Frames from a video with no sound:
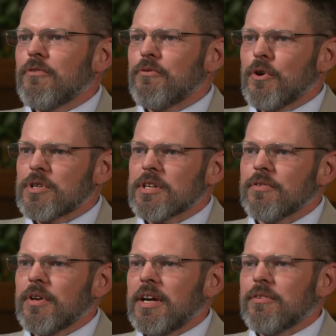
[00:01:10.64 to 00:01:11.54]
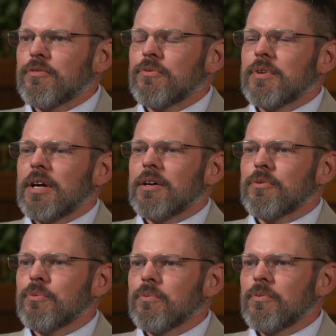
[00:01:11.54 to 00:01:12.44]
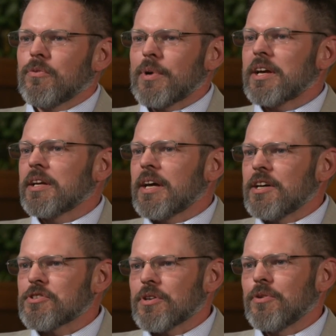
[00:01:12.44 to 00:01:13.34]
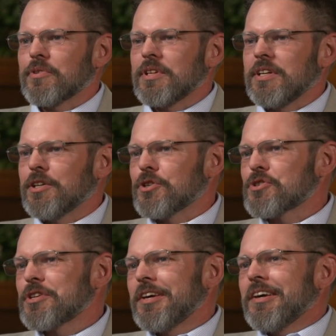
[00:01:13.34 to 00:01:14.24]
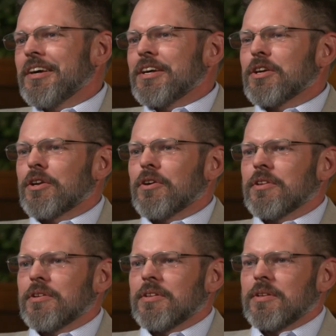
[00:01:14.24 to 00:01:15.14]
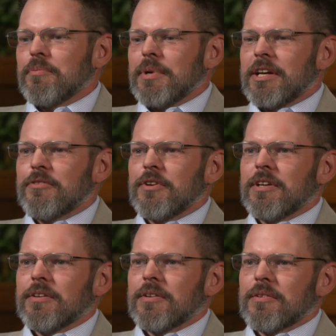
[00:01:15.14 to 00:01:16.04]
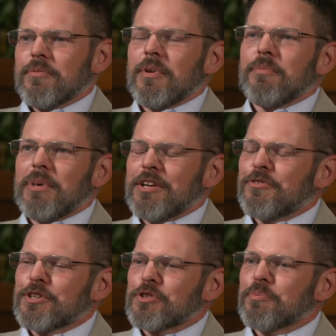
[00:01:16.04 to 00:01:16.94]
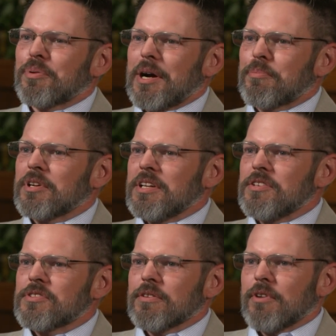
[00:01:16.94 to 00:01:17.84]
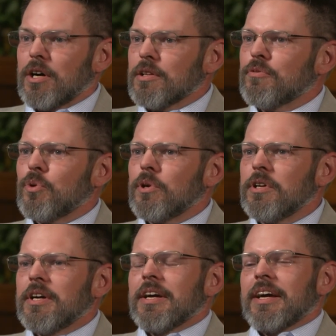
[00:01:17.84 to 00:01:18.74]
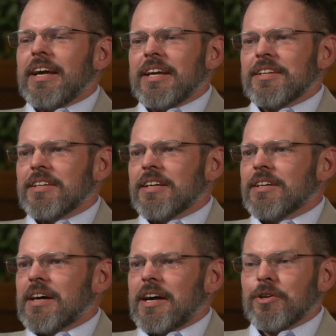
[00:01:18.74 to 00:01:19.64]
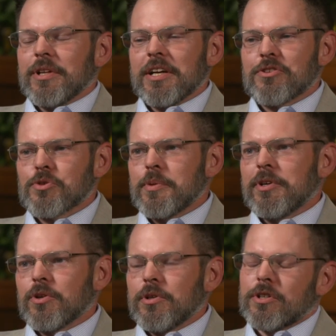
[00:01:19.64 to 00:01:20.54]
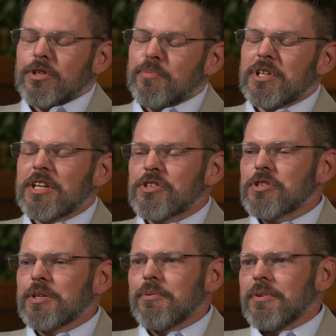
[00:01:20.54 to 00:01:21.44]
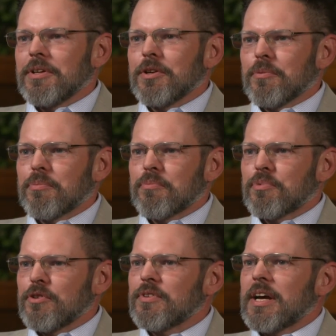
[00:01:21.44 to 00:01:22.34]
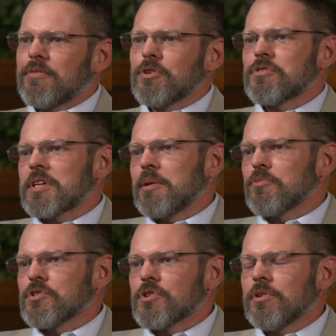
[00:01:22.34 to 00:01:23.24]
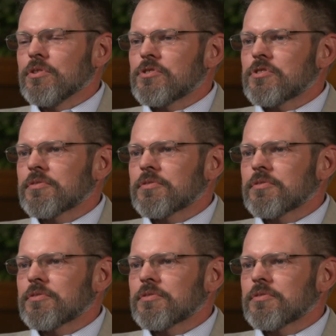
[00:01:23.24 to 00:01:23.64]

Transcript: folks have recognized over the years, the beneficial properties of olive oil, and high oleic soybean oil could potentially, prove to have those same results.